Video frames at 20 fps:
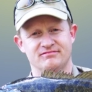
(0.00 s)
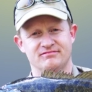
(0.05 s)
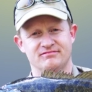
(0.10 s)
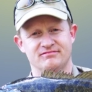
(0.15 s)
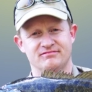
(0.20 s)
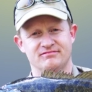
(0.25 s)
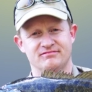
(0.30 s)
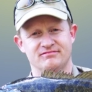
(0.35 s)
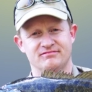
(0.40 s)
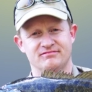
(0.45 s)

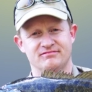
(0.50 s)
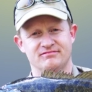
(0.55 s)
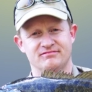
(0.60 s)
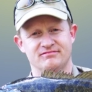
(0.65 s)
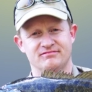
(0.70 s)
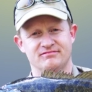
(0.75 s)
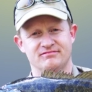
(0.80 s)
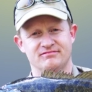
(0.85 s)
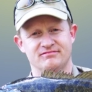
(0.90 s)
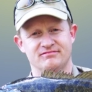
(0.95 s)

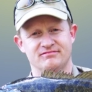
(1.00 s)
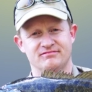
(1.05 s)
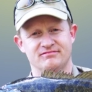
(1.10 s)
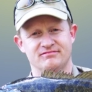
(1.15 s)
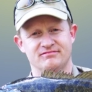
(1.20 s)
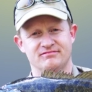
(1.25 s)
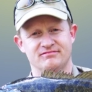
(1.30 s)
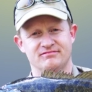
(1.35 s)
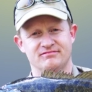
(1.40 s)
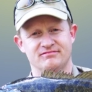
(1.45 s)

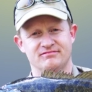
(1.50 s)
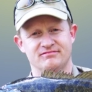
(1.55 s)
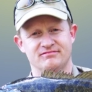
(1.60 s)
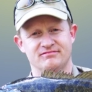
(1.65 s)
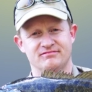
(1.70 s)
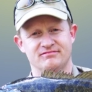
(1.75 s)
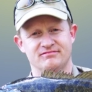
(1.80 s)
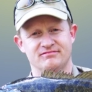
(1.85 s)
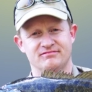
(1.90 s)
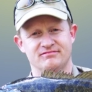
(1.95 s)

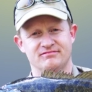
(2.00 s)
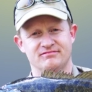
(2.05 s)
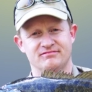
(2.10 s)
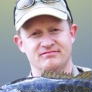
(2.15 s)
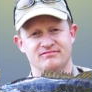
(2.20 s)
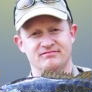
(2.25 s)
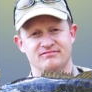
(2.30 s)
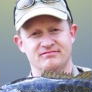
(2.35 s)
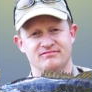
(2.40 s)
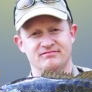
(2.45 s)

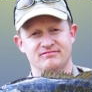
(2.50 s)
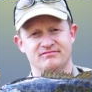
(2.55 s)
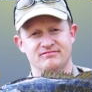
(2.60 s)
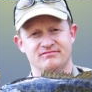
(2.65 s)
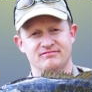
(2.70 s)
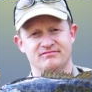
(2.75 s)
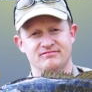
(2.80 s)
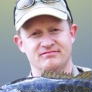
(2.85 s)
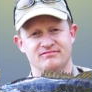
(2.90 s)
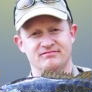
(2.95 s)

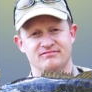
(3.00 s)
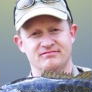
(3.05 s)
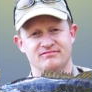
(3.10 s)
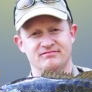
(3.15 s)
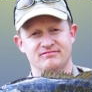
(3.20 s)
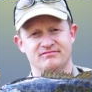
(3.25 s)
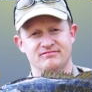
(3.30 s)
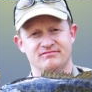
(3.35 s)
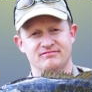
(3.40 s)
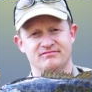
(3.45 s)

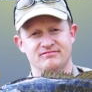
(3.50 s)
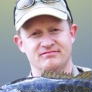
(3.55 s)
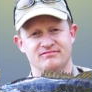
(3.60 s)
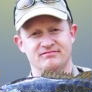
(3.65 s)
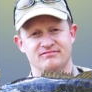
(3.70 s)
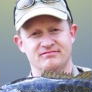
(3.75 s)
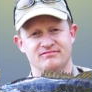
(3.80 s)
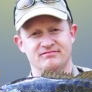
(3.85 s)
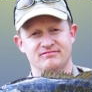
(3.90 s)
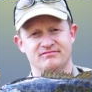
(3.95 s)

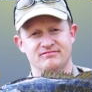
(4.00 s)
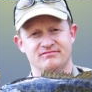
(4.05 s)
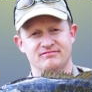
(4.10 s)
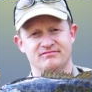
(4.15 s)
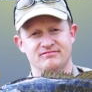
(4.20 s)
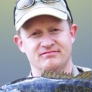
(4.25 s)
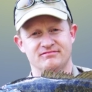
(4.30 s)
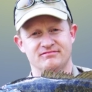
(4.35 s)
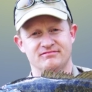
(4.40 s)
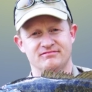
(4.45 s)

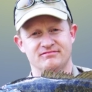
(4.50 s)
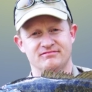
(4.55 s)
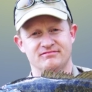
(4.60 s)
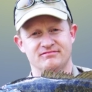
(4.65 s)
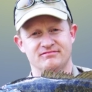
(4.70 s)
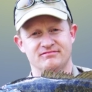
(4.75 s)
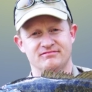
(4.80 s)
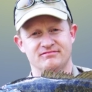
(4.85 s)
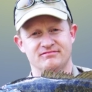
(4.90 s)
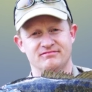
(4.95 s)

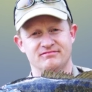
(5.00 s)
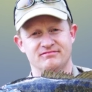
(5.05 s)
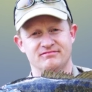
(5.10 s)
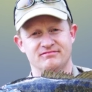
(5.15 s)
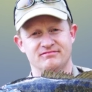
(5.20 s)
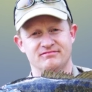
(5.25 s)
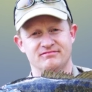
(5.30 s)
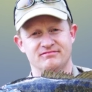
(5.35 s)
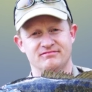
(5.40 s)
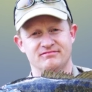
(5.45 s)

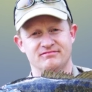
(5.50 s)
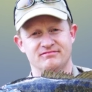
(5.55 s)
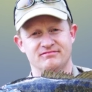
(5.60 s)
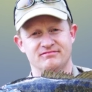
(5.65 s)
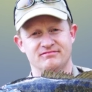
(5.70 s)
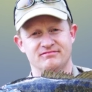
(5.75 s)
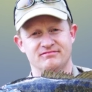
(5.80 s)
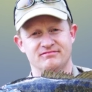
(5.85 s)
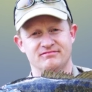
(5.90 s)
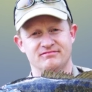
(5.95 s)

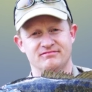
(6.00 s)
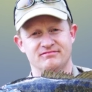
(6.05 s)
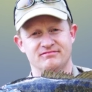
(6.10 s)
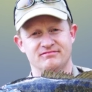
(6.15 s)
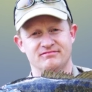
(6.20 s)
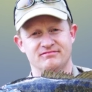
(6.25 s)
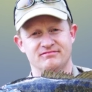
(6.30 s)
The face doesn't move, so there is nothing to read.